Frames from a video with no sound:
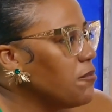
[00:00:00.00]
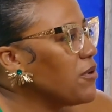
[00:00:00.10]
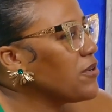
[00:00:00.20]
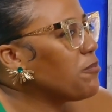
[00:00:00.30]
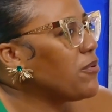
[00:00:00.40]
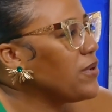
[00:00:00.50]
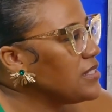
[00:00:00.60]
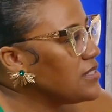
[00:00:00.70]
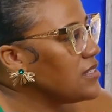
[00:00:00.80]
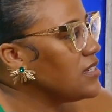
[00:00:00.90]
But the
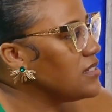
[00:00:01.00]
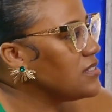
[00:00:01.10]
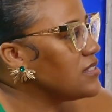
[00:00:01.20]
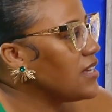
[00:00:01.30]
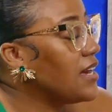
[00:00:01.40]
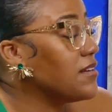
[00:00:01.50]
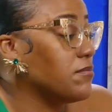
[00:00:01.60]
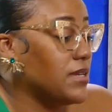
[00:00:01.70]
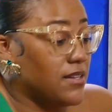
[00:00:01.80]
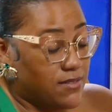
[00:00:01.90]
point is, and
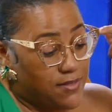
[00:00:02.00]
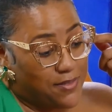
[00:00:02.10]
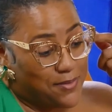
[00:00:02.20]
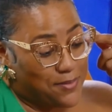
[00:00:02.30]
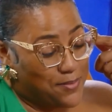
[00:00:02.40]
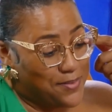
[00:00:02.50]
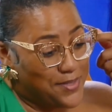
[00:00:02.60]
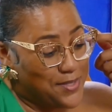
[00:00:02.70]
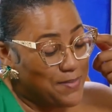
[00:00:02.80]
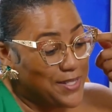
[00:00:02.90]

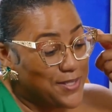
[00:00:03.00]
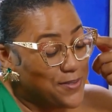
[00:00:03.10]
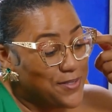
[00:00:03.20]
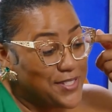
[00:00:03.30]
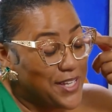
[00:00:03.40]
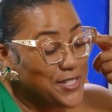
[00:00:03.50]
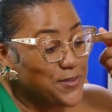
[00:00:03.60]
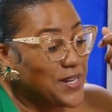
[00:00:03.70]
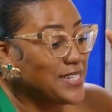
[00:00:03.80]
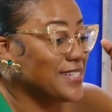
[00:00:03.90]
this might sound sketchy
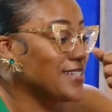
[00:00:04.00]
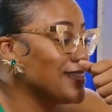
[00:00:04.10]
when I say